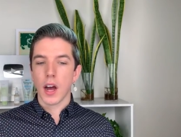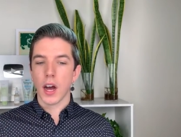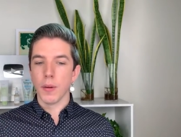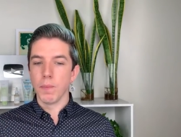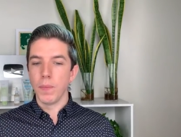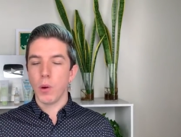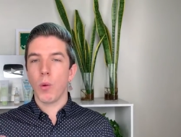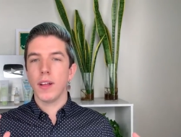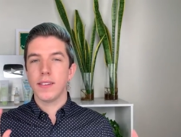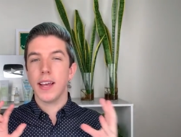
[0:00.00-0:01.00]
um,
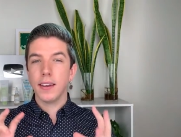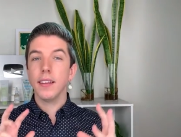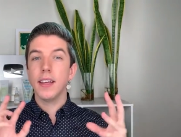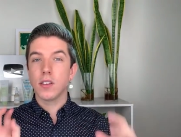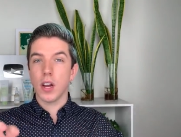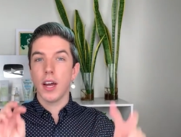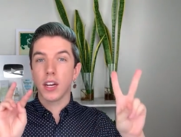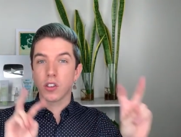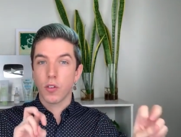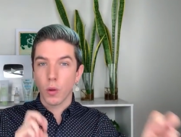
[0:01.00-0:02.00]
while technically it's not an
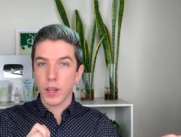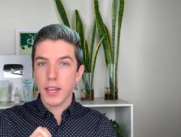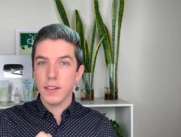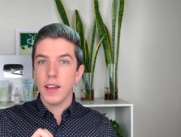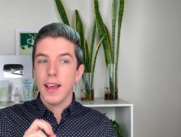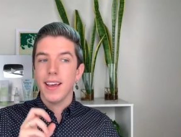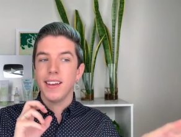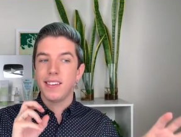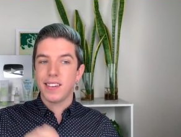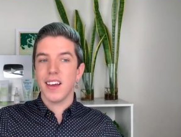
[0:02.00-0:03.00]
exfoliant,
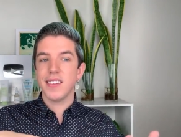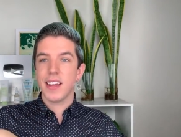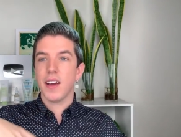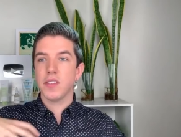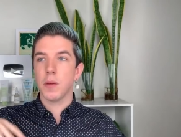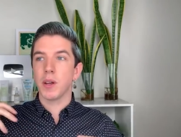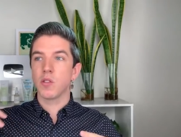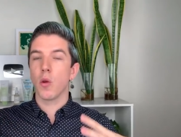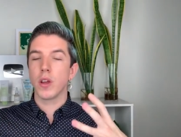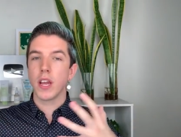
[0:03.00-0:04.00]
it does have some
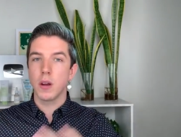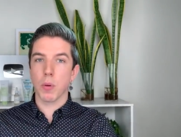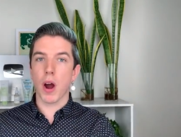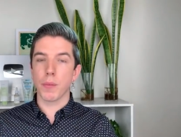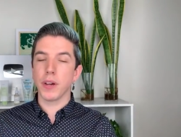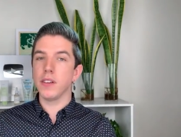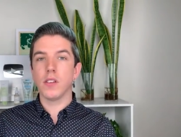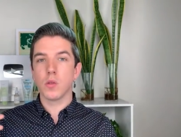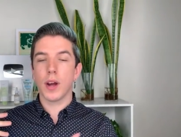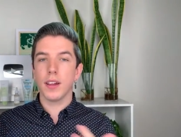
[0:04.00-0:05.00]
exfoliating properties.
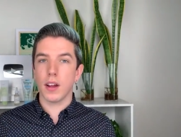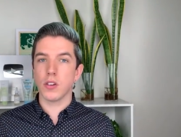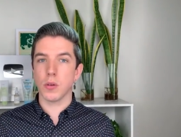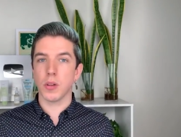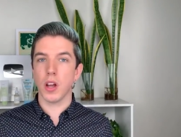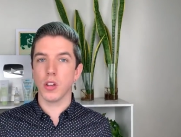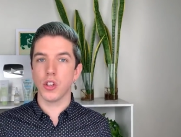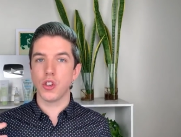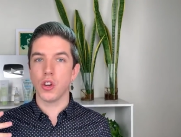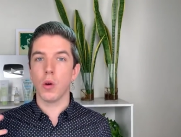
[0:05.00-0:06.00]
That's why a lot of
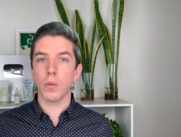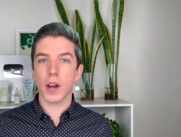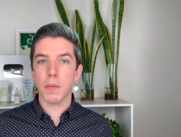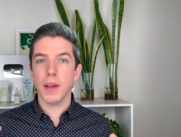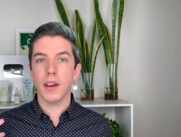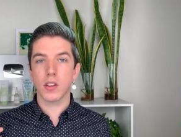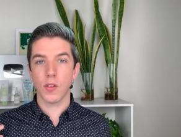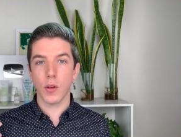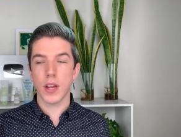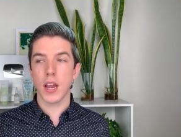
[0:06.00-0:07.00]
dermatologists don't recommend
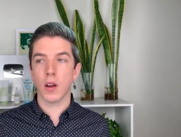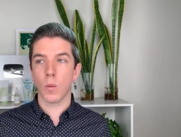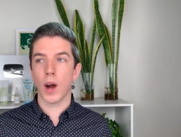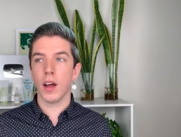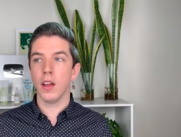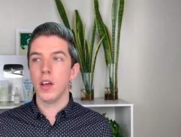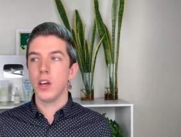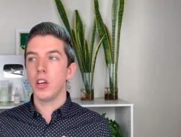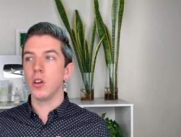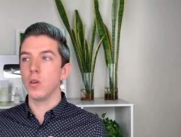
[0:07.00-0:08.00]
exfoliating while,
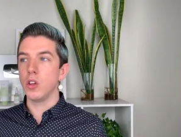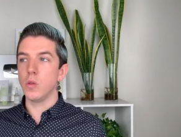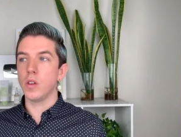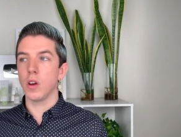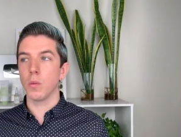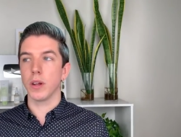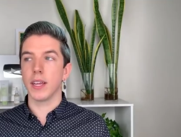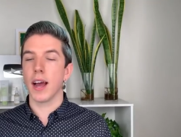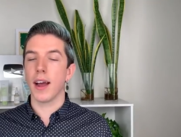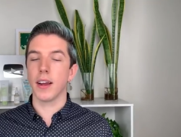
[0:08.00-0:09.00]
you know, using a really
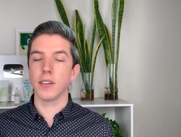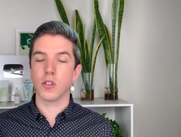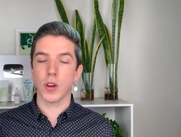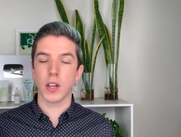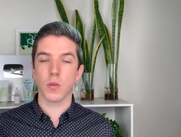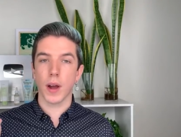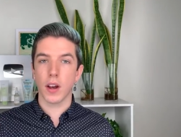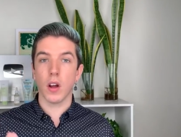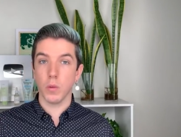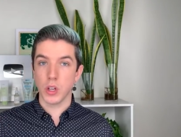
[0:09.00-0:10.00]
high strength
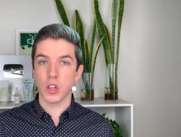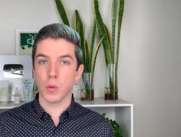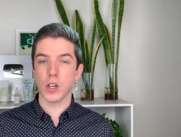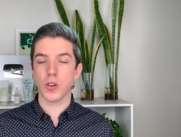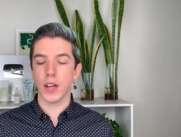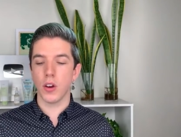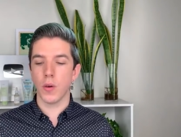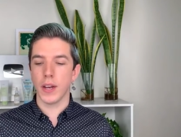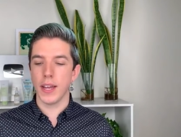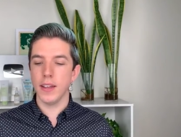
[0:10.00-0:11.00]
retinol, which is what
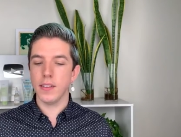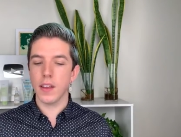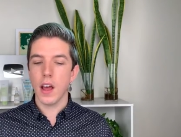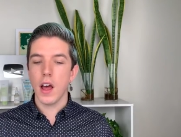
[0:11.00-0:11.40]
tretinoin is.